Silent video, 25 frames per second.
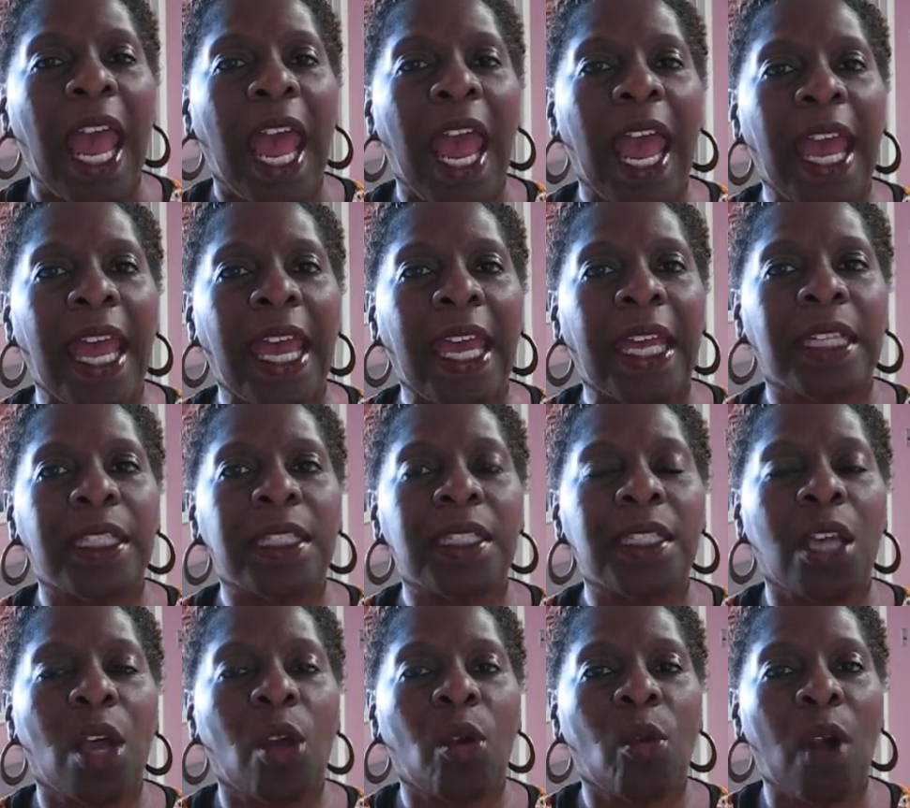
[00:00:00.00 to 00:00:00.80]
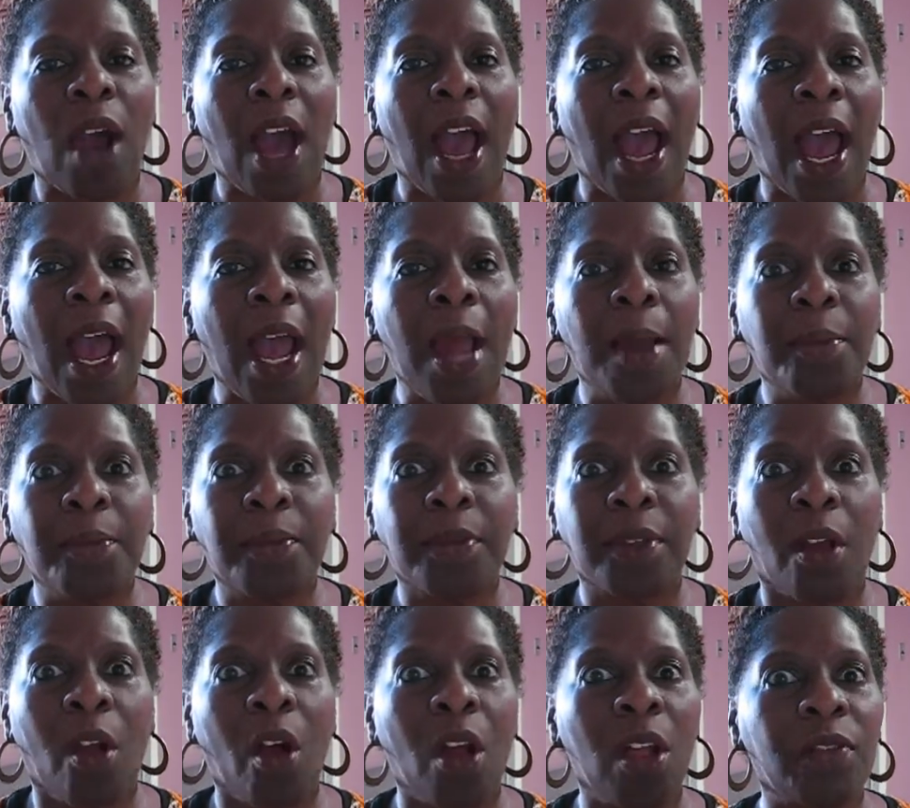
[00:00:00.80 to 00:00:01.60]
and so I'm
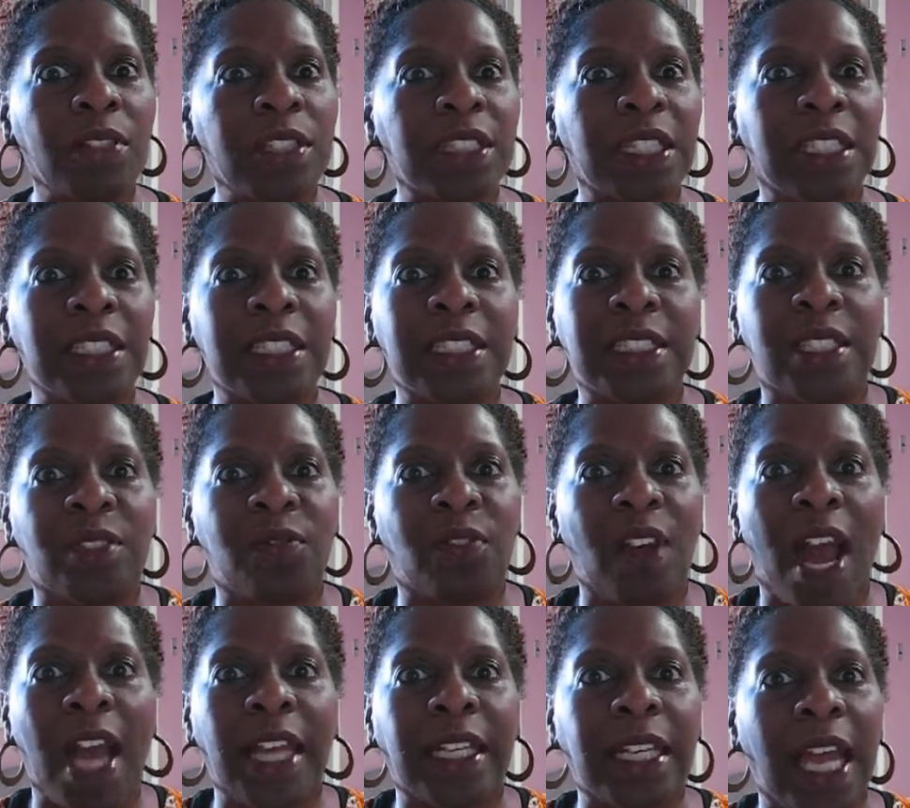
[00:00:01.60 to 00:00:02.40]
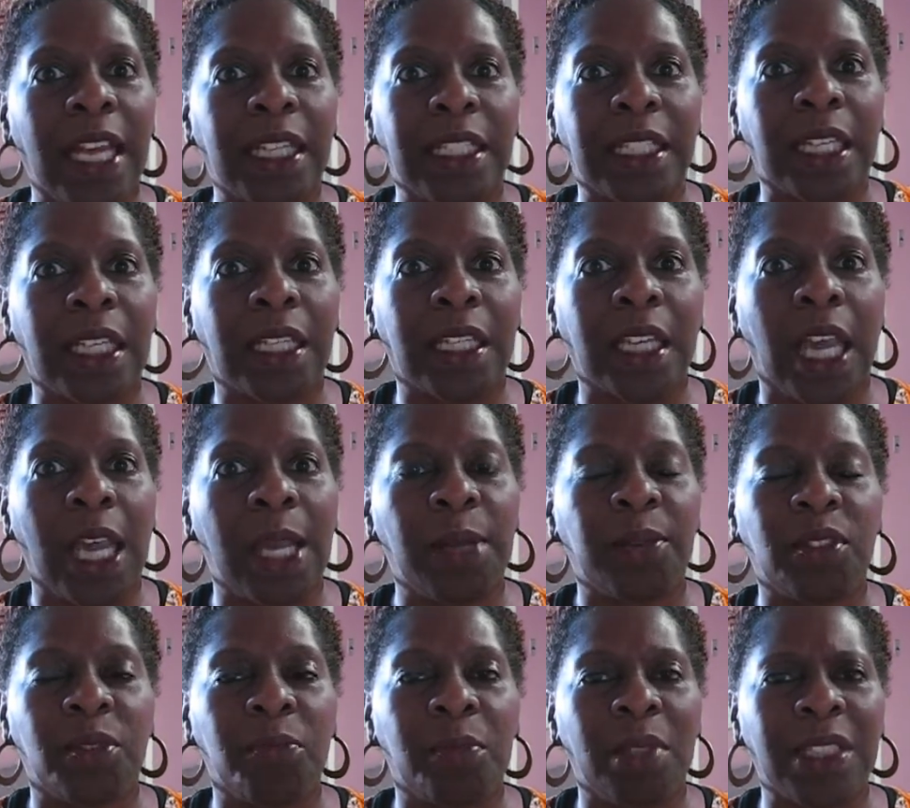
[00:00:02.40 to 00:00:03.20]
all of a sudden this divine idea
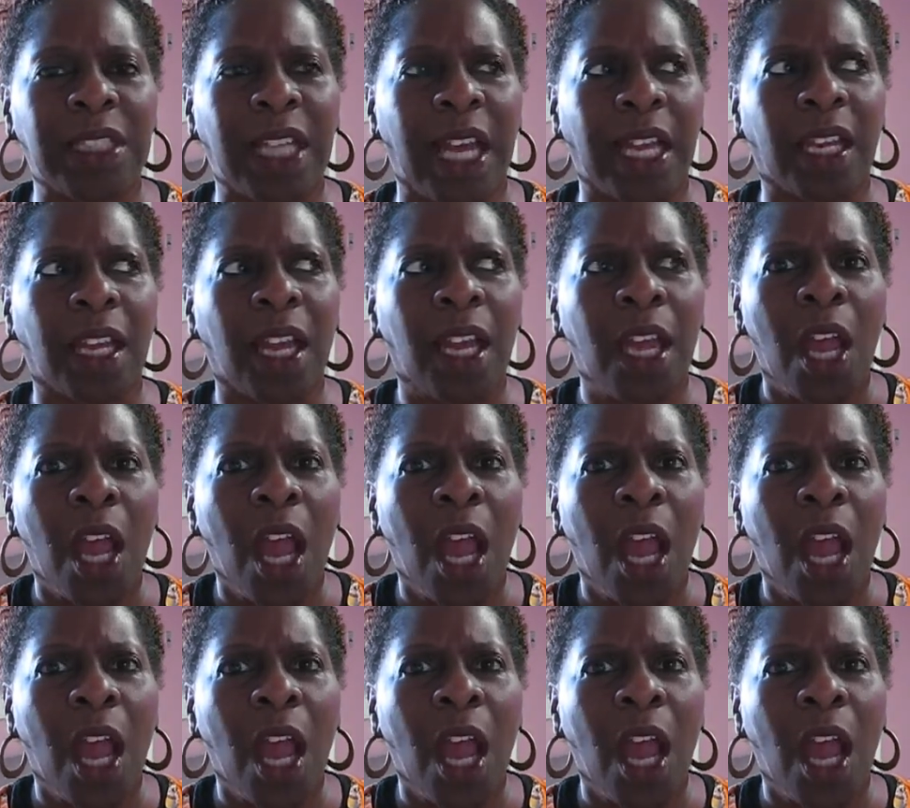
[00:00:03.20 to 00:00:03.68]
came to me, like,